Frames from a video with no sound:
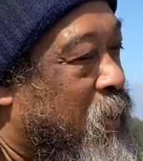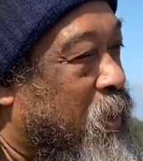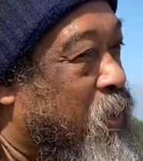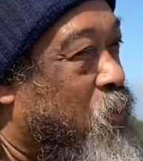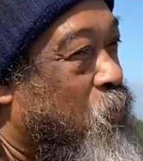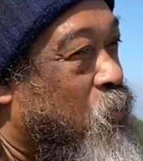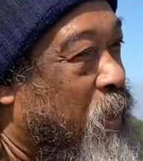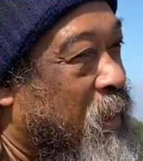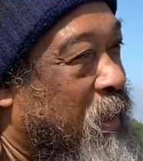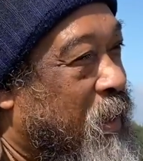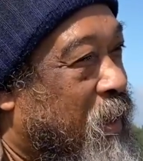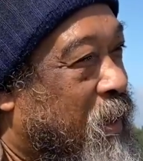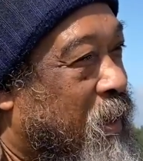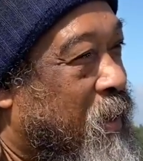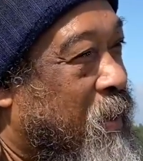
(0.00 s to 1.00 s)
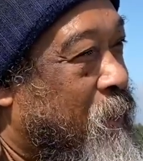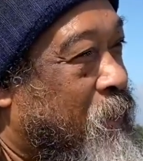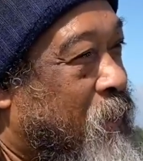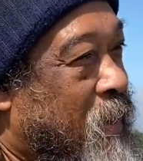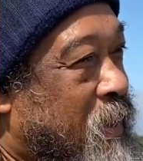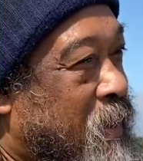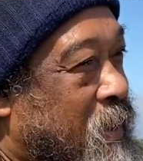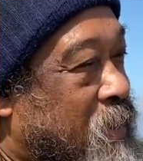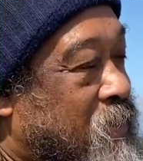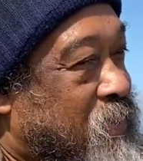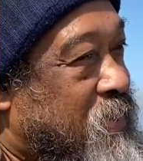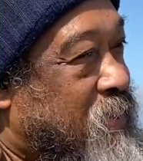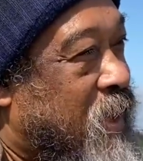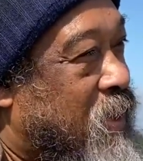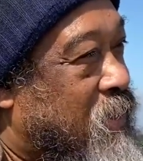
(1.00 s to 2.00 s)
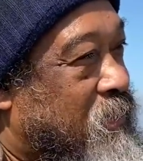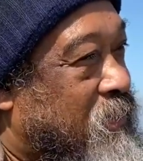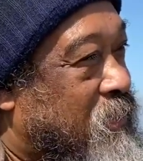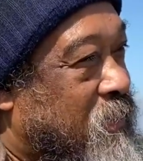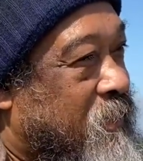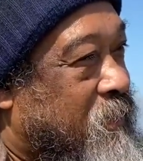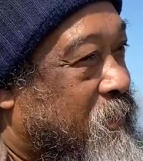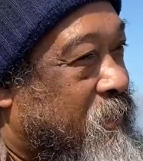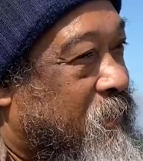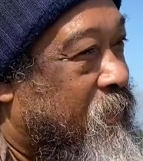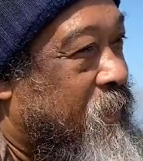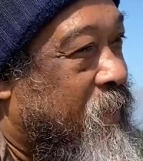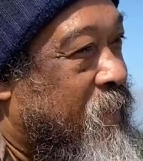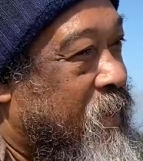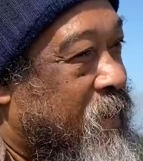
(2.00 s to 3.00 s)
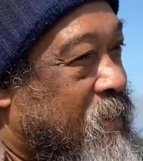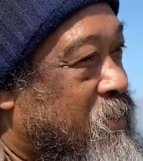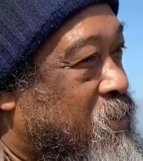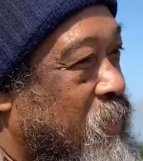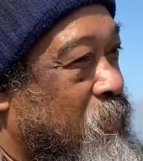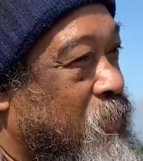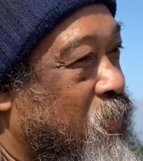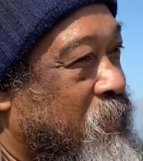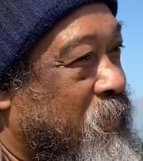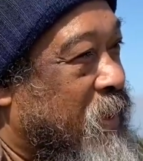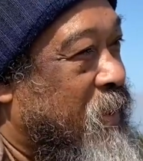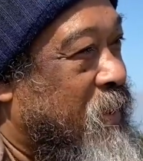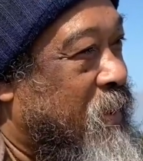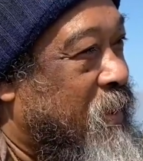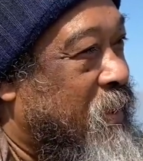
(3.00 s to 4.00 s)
Where you really are is the self. That's not moving.